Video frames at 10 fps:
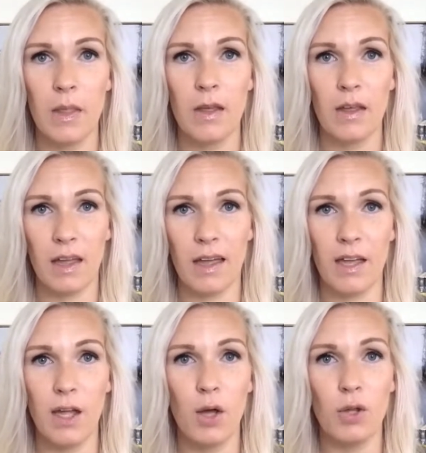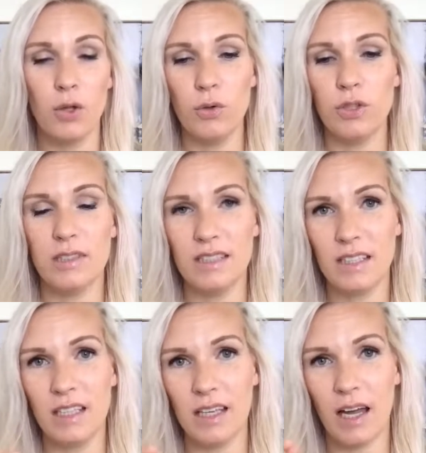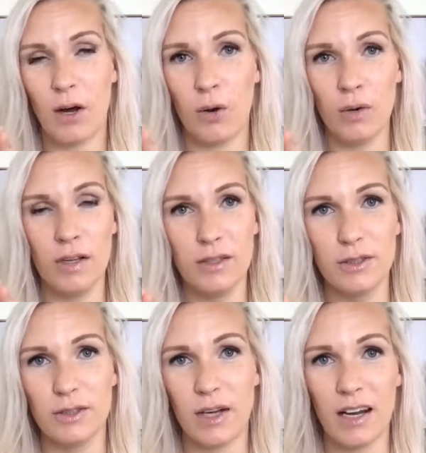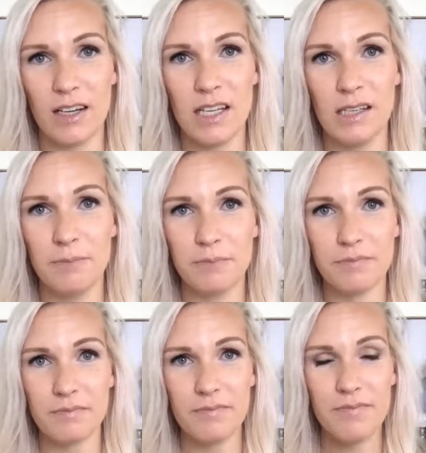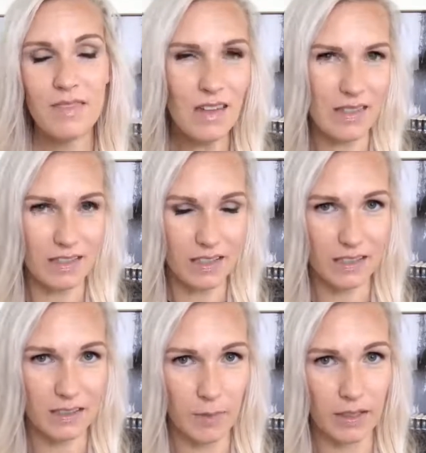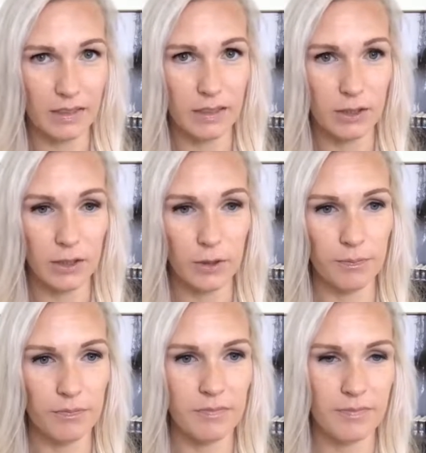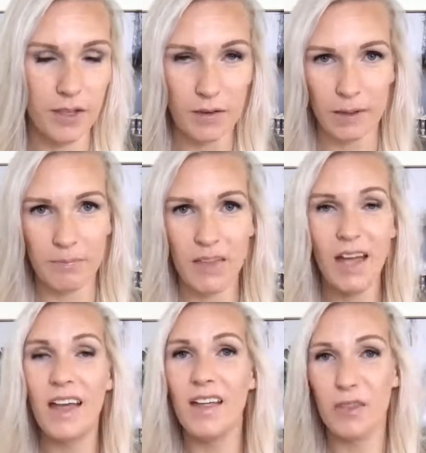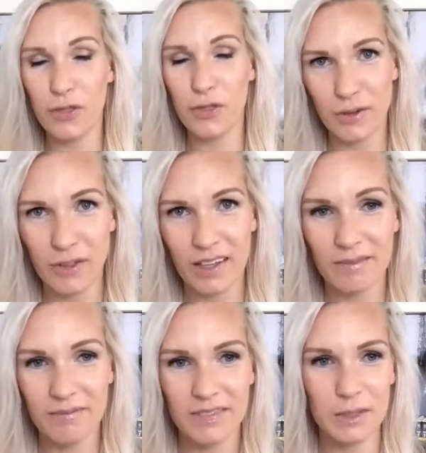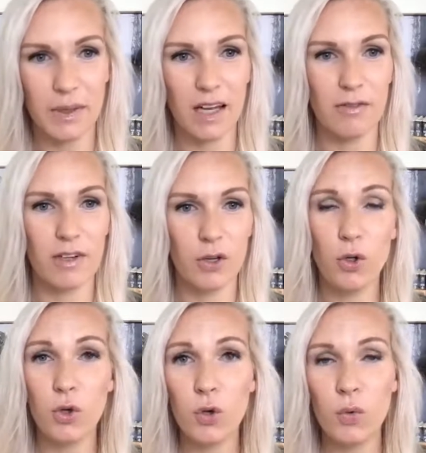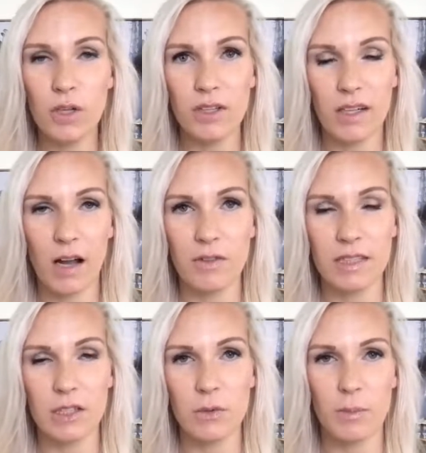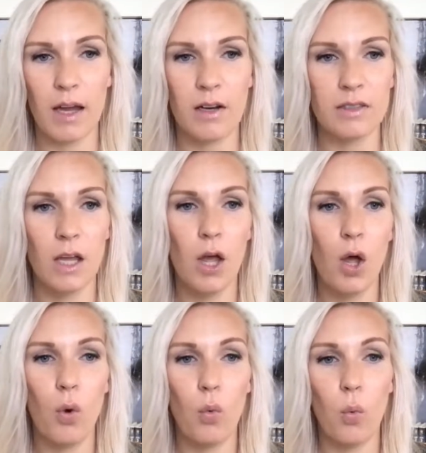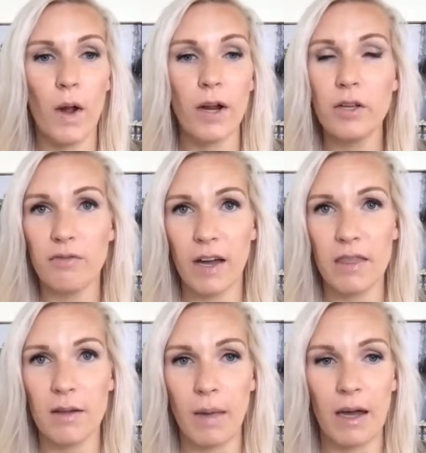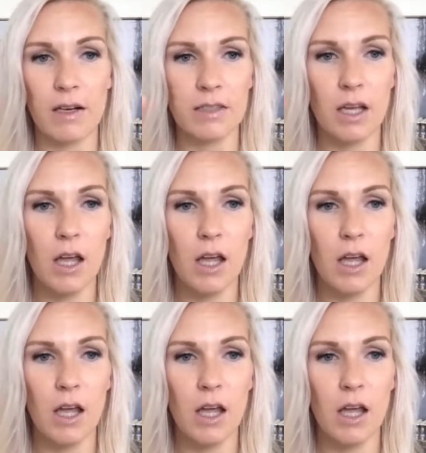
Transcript: Okay, you should seek out strategy that's customized to you. Okay, third thing. So we covered who you're in a conversation with matters, where you find them matters.